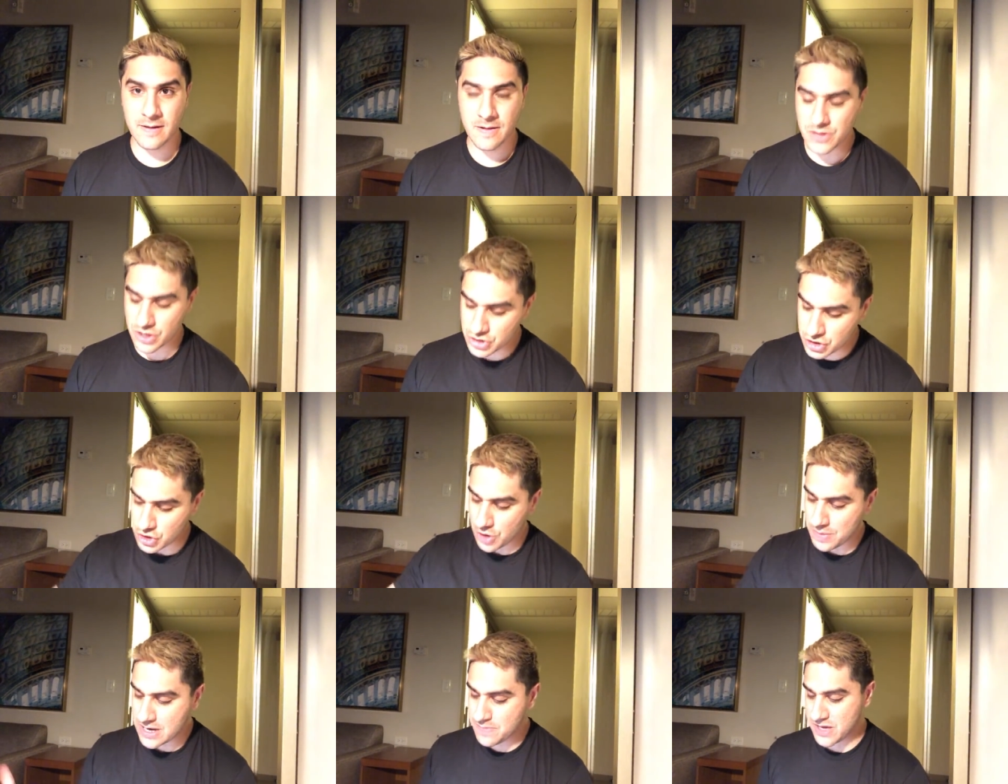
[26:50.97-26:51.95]
There are so
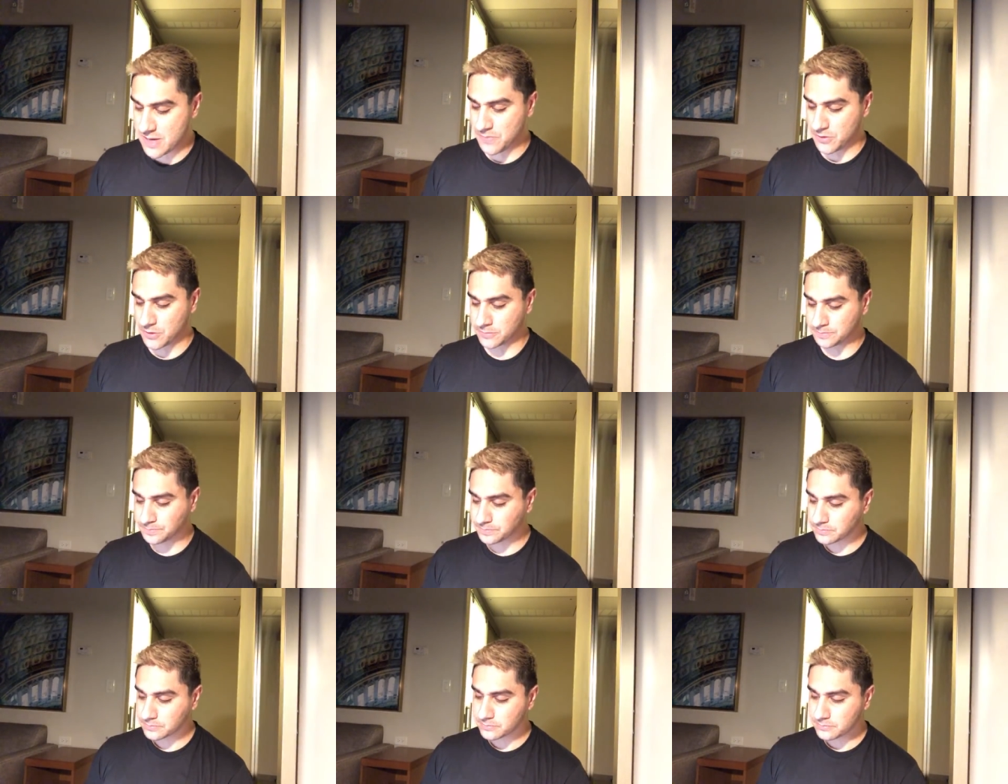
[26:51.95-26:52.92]
many people
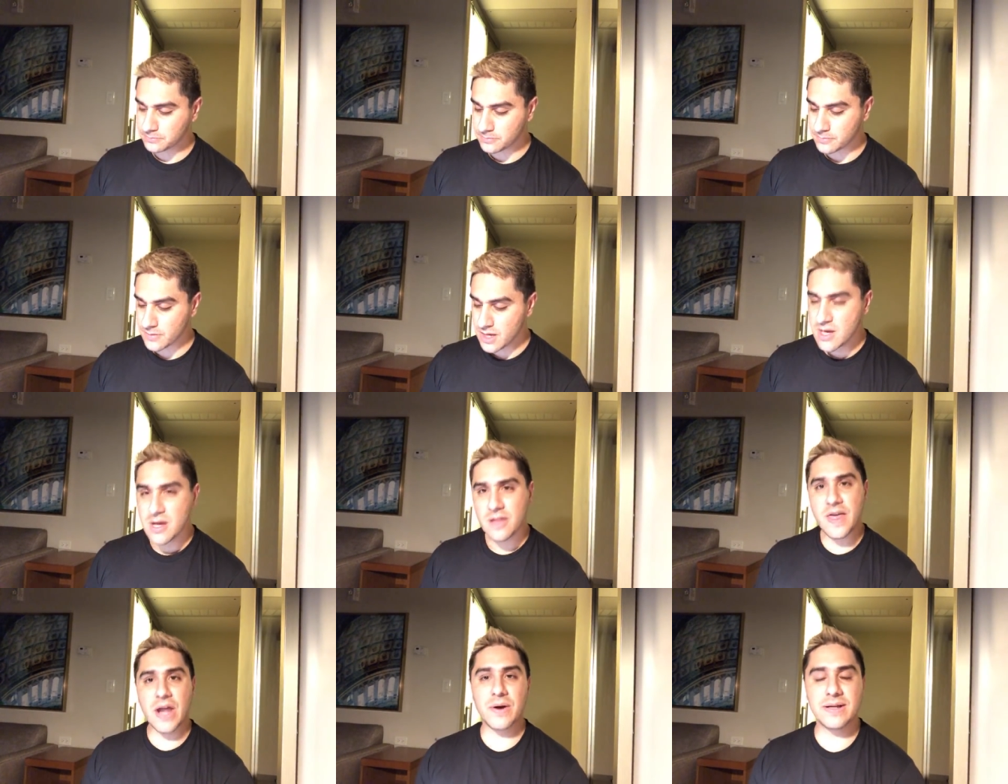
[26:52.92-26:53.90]

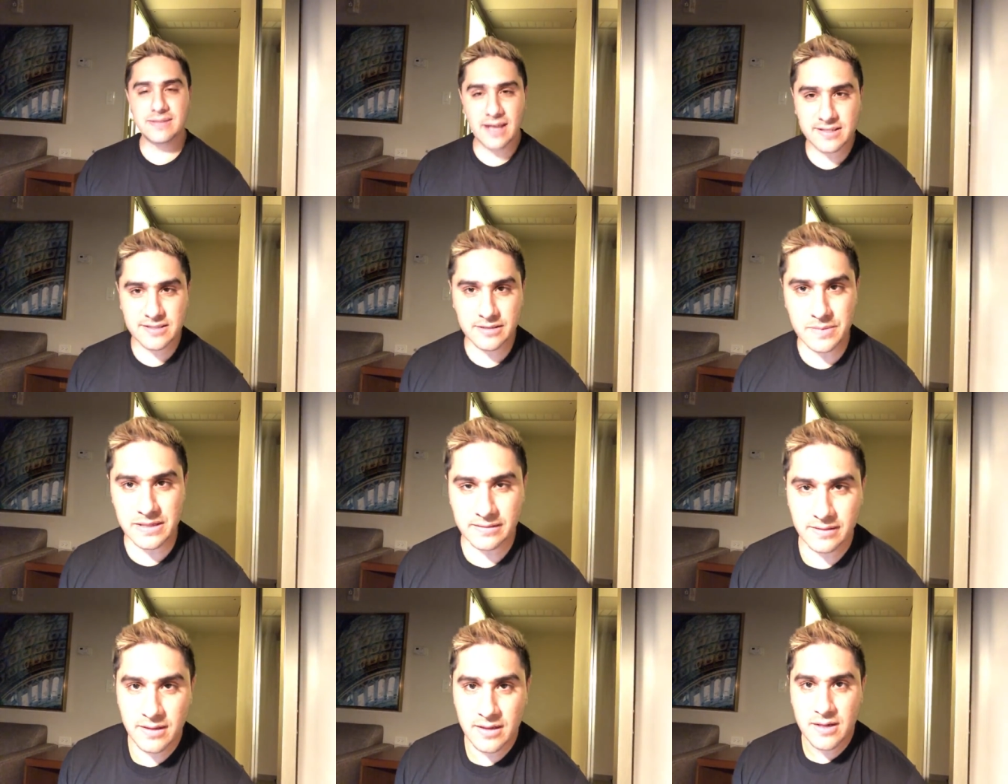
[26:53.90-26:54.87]
that are a testament
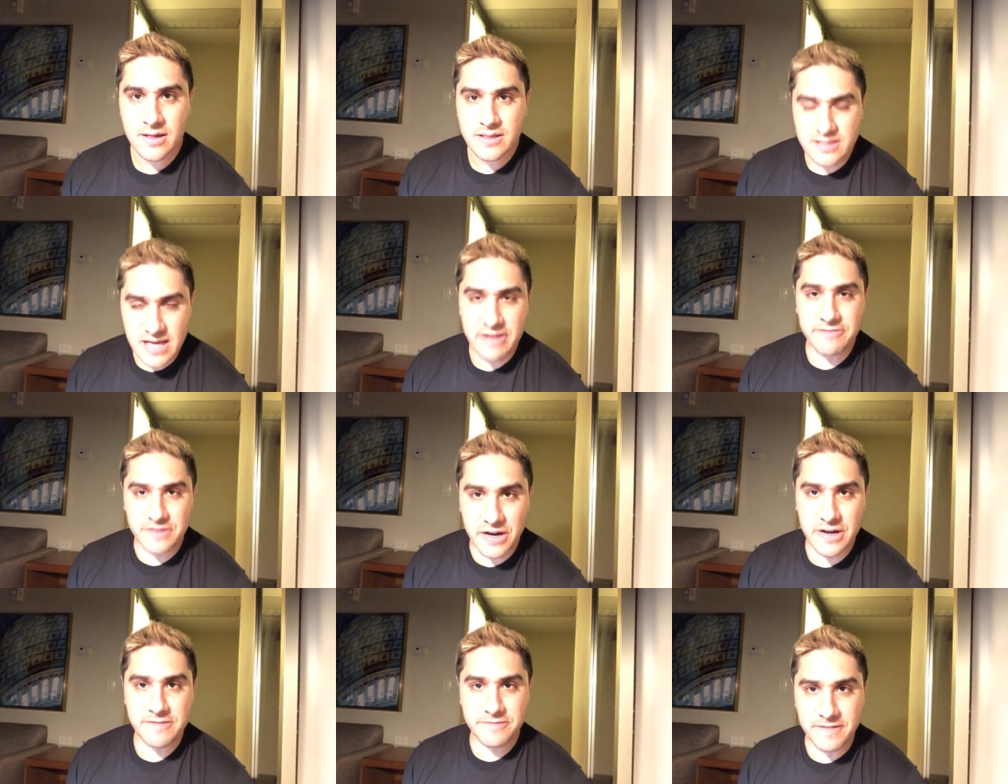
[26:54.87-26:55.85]
to that
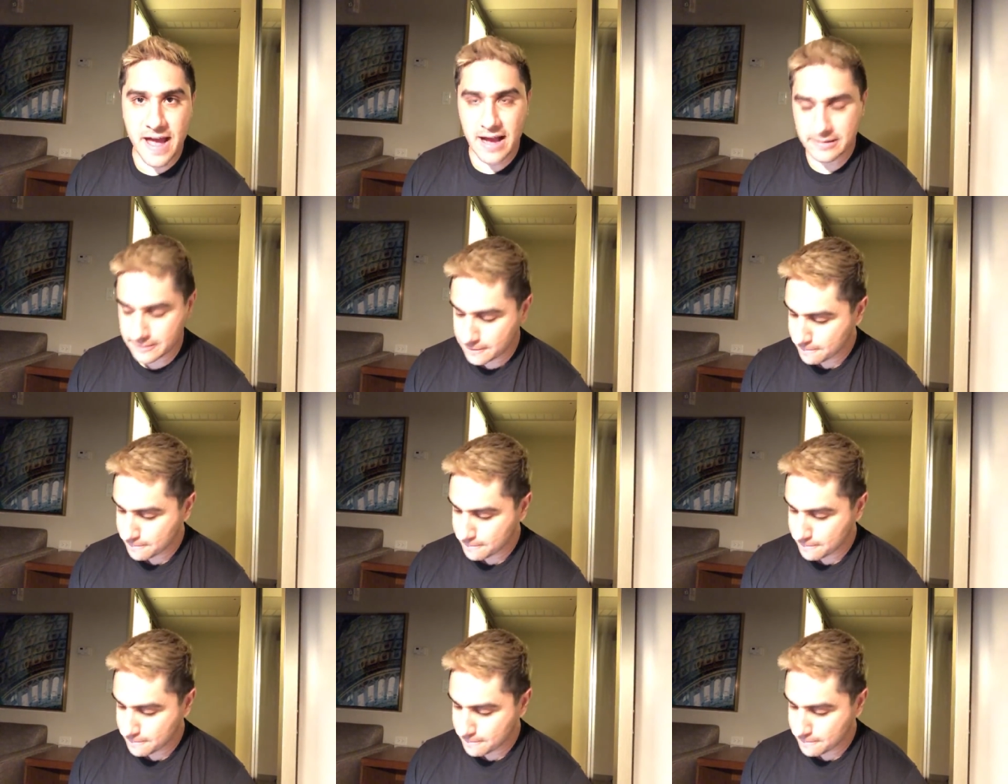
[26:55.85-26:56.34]
very fact.